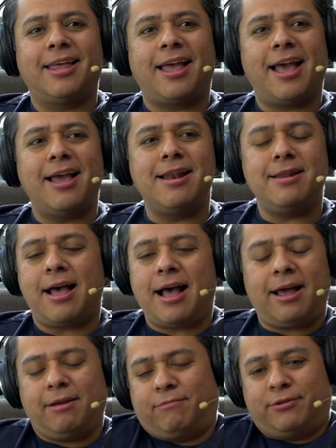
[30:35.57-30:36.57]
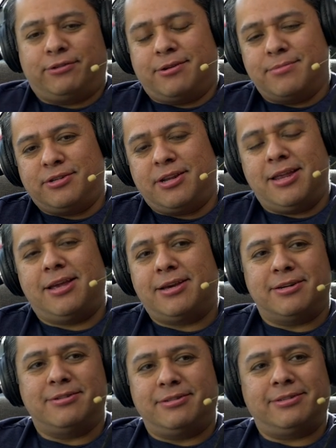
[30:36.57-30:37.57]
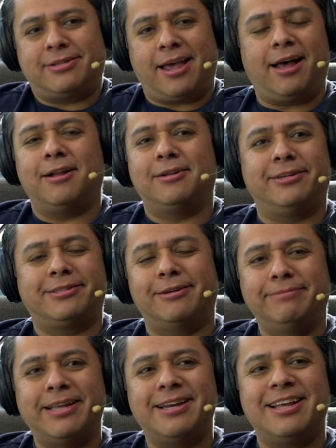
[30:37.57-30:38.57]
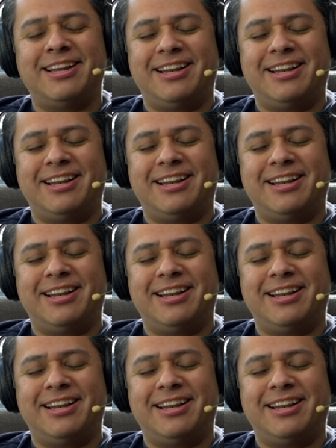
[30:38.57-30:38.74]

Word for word: And I, for some reason, he couldn't tell or something,